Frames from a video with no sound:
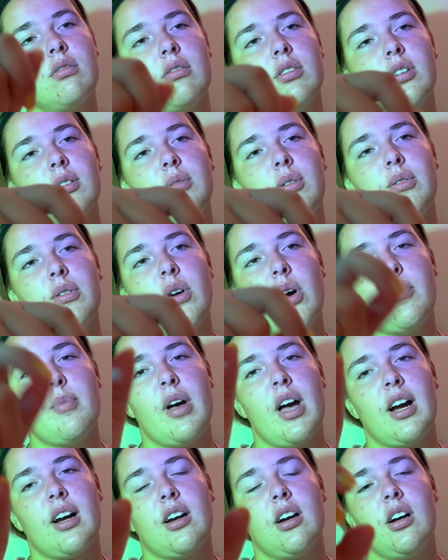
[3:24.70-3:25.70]
It won't go
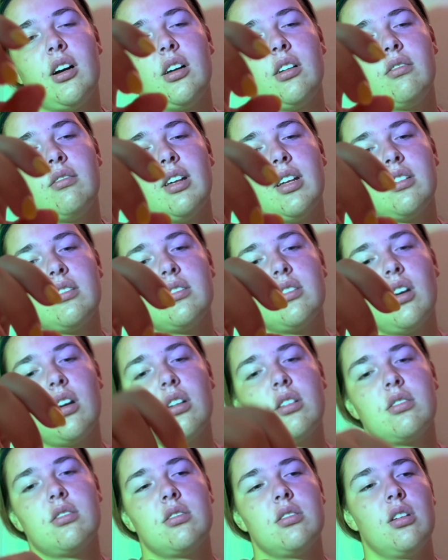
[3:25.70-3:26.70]
back on, that
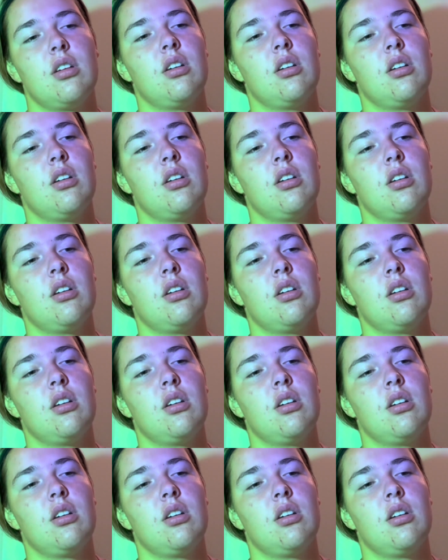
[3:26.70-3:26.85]
sucks.